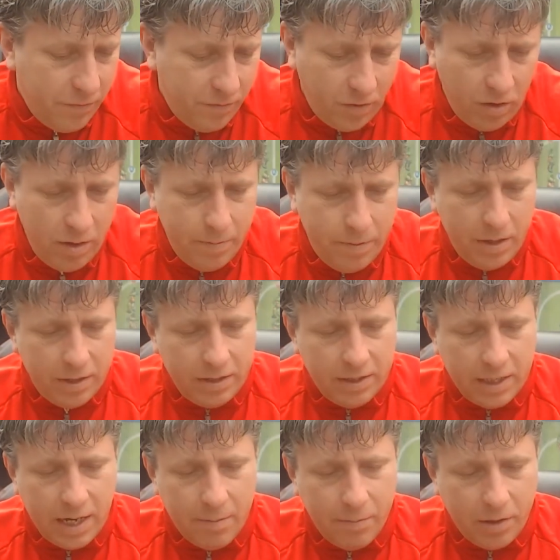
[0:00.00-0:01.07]
Firebird
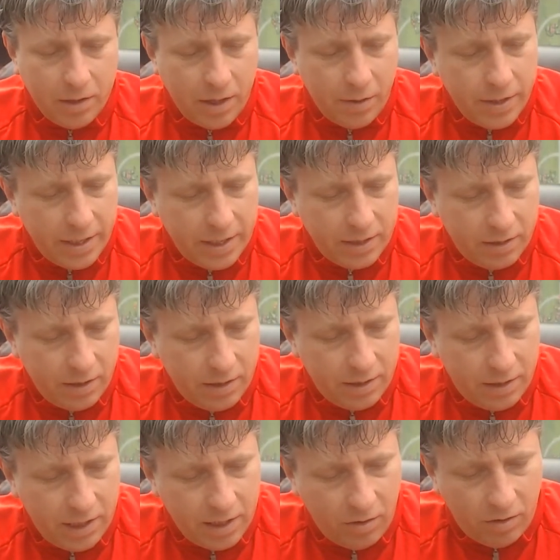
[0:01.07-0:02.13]
set, but I know he
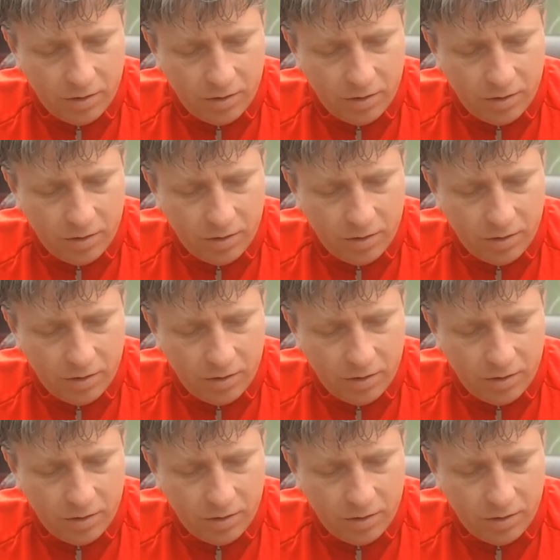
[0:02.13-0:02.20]
likes his